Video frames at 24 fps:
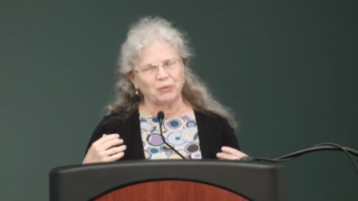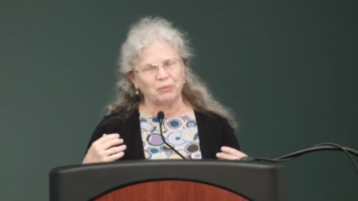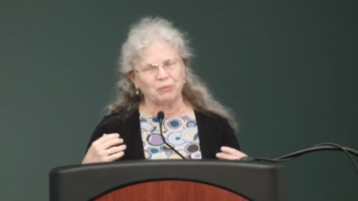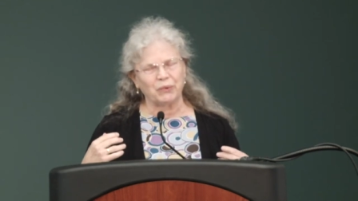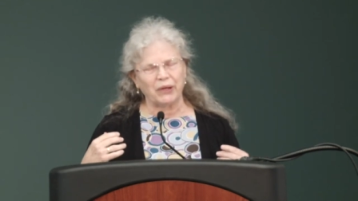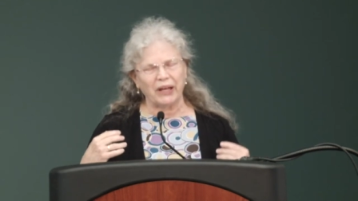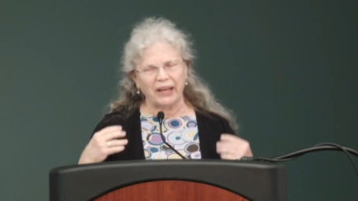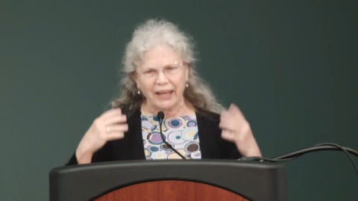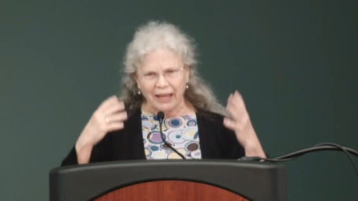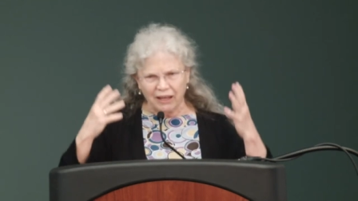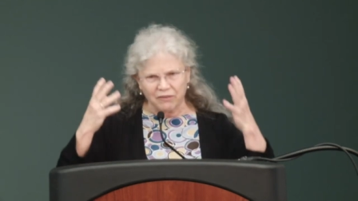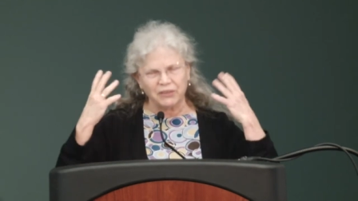
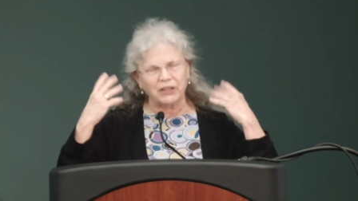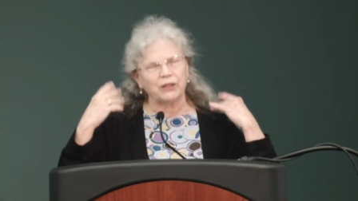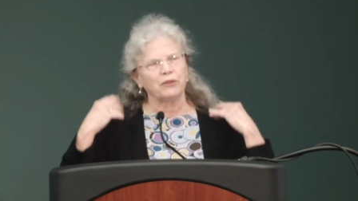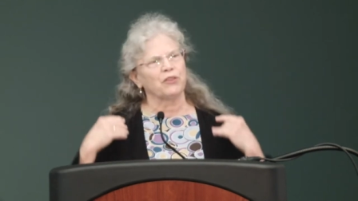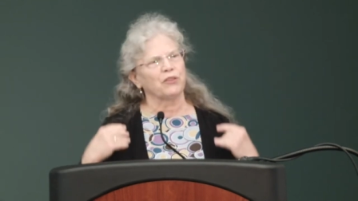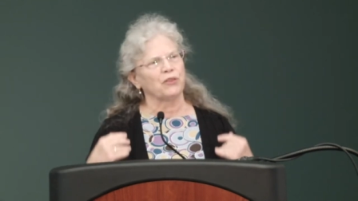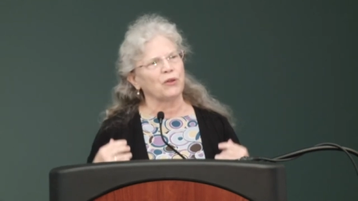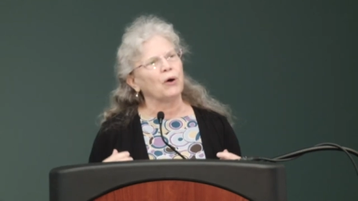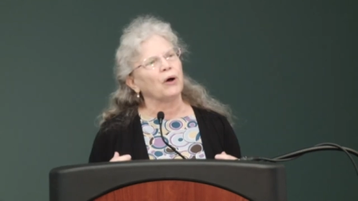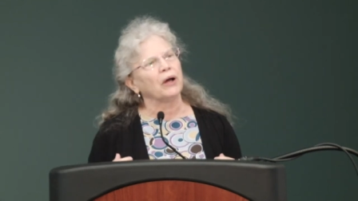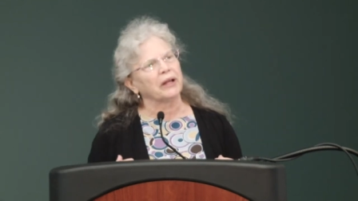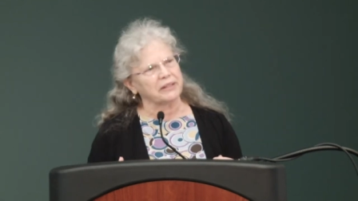by having
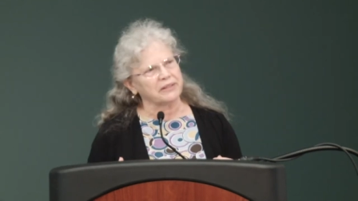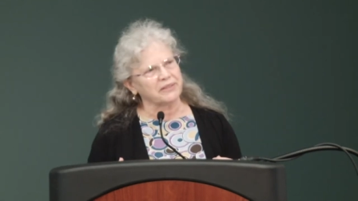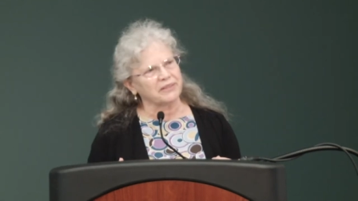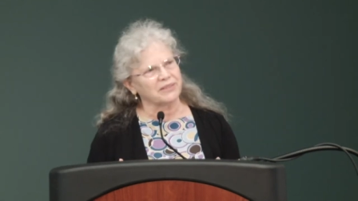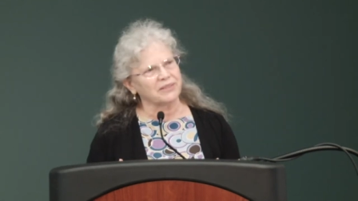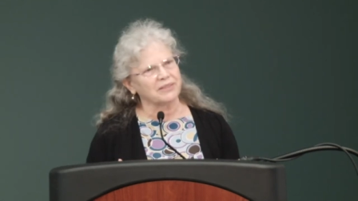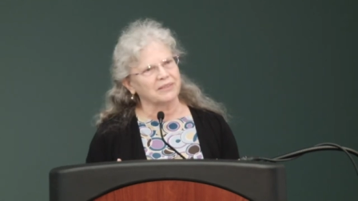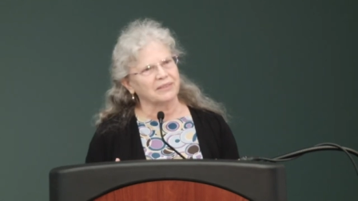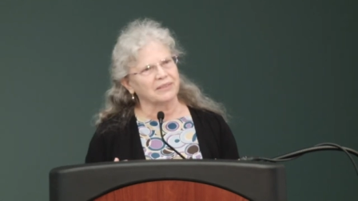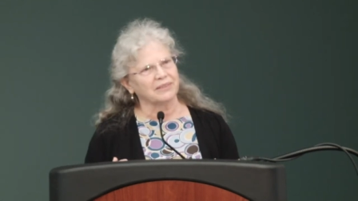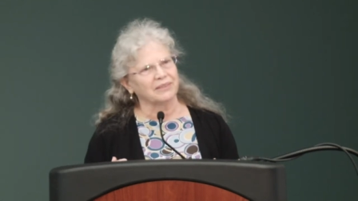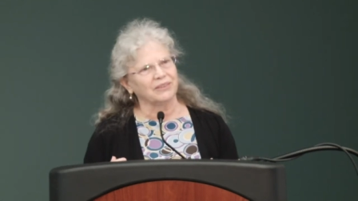
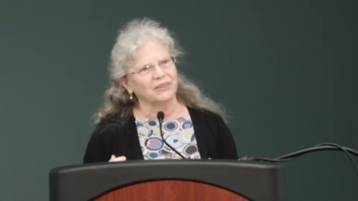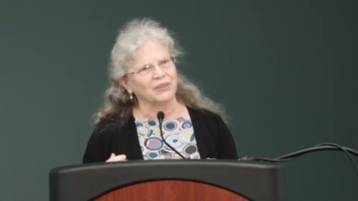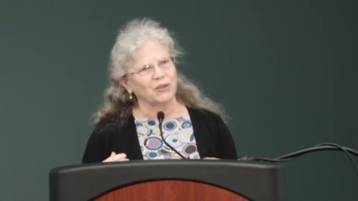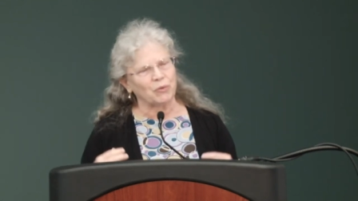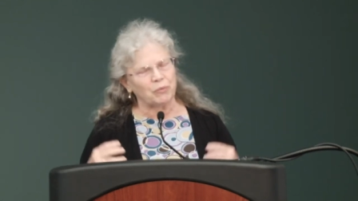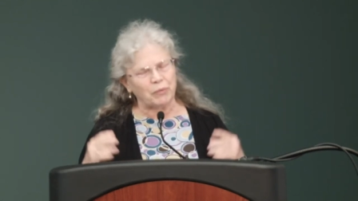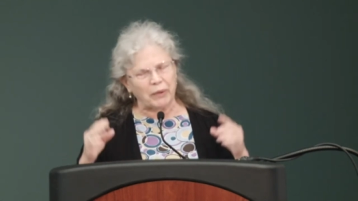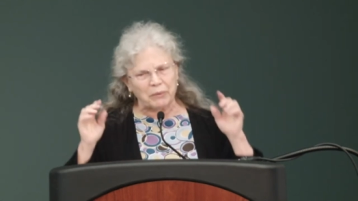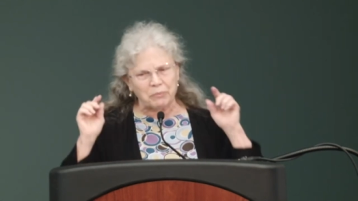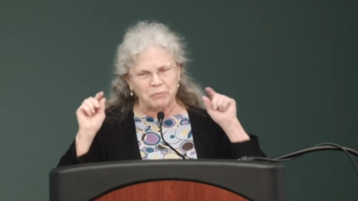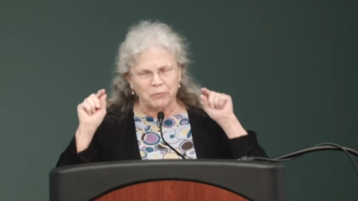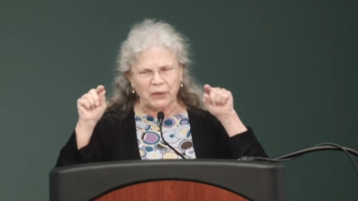thoughts, you know,
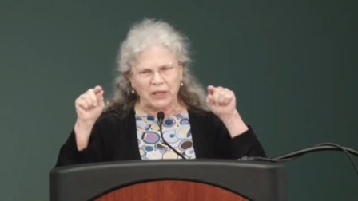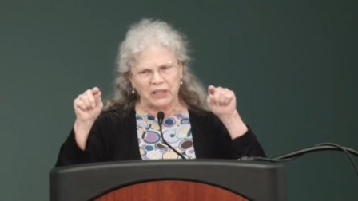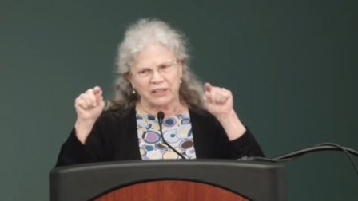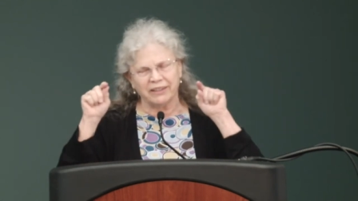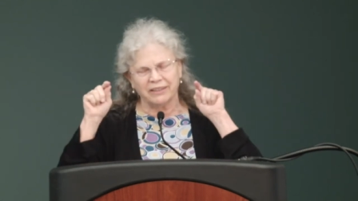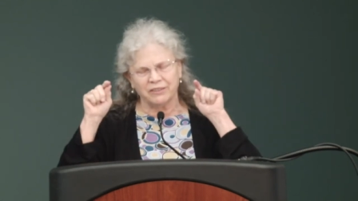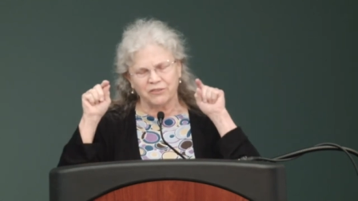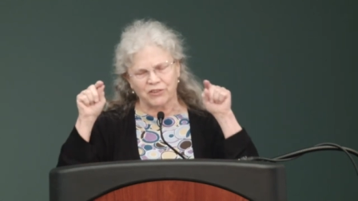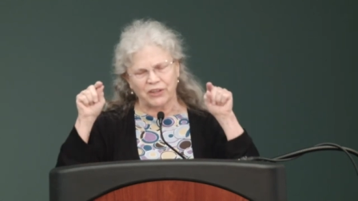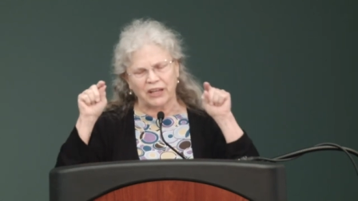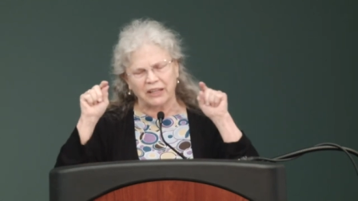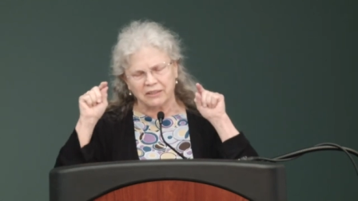by, by
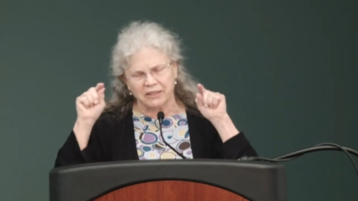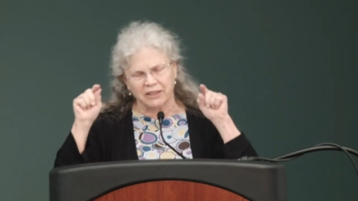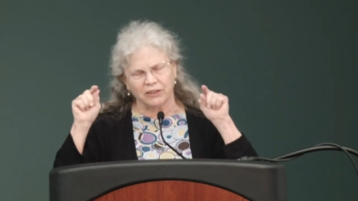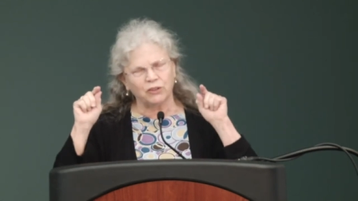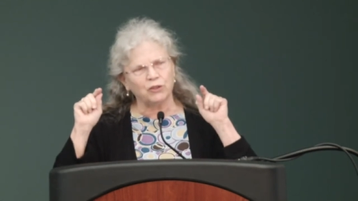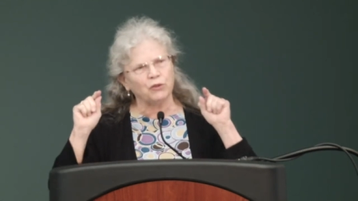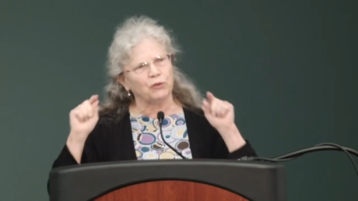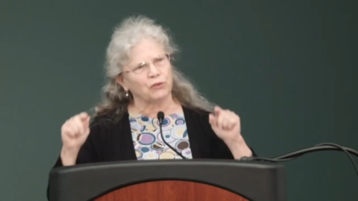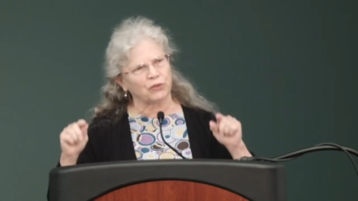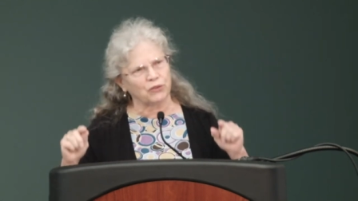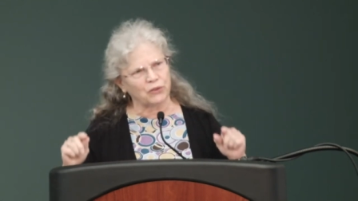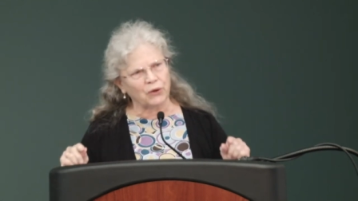injecting
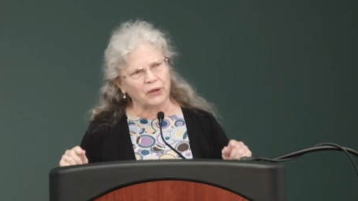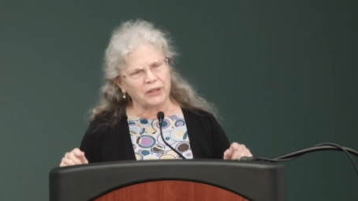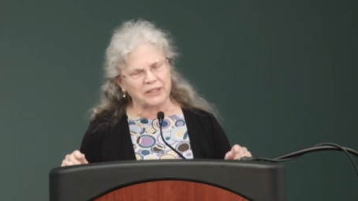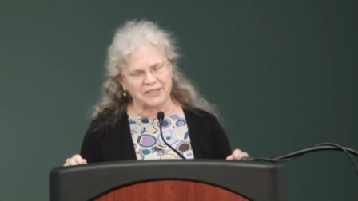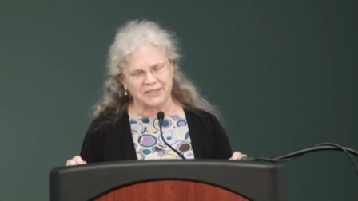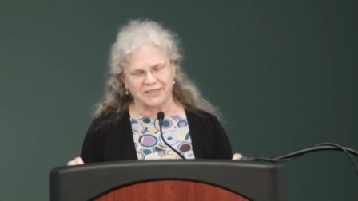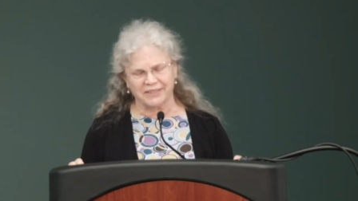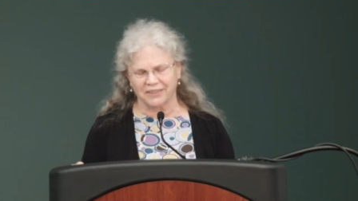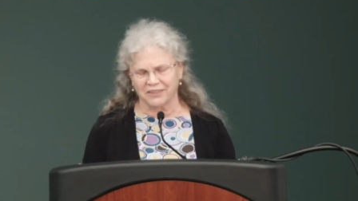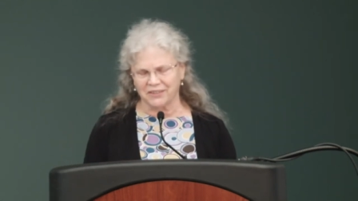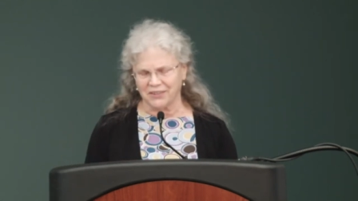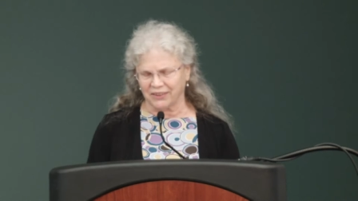new
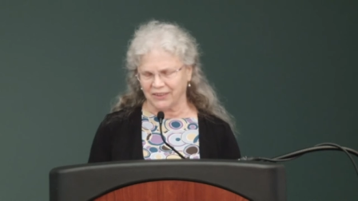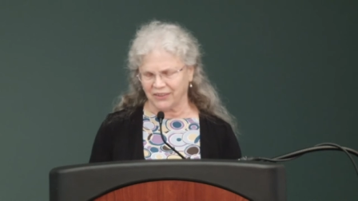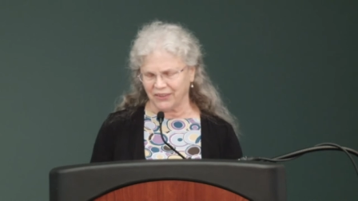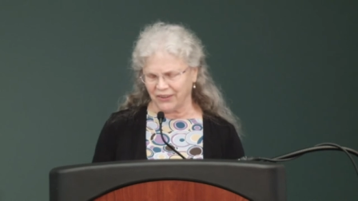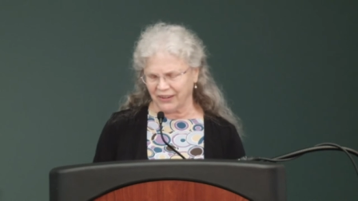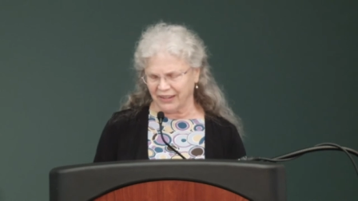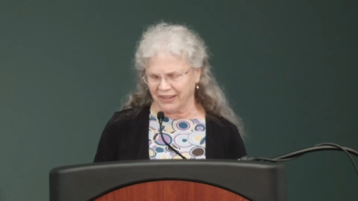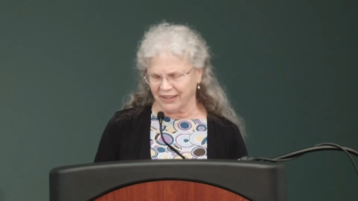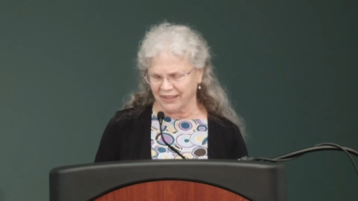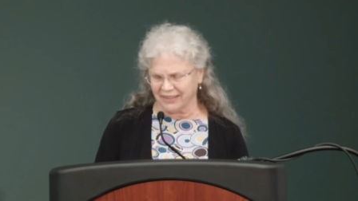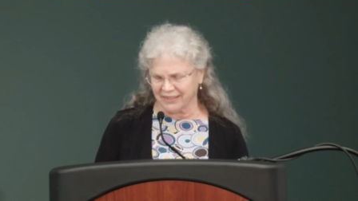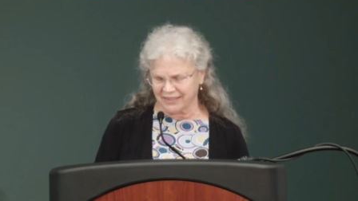thoughts into their
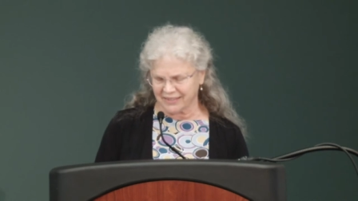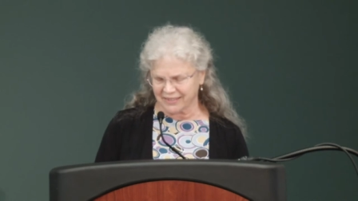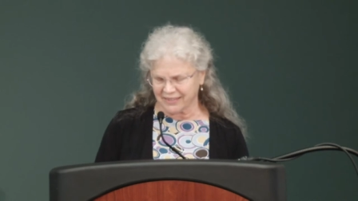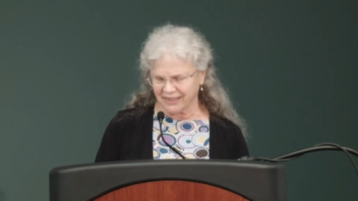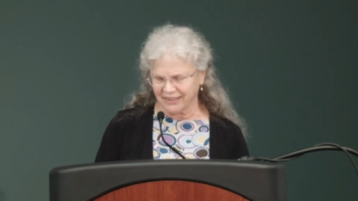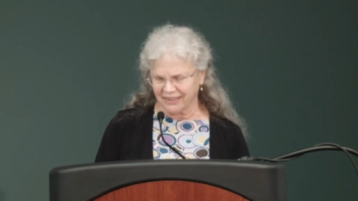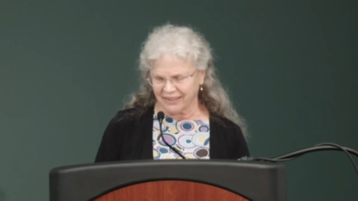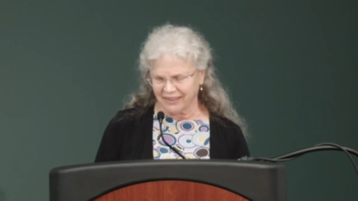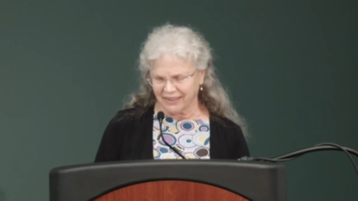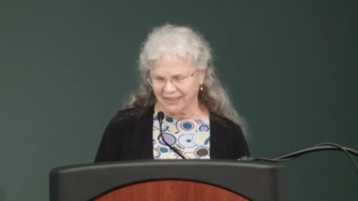heads,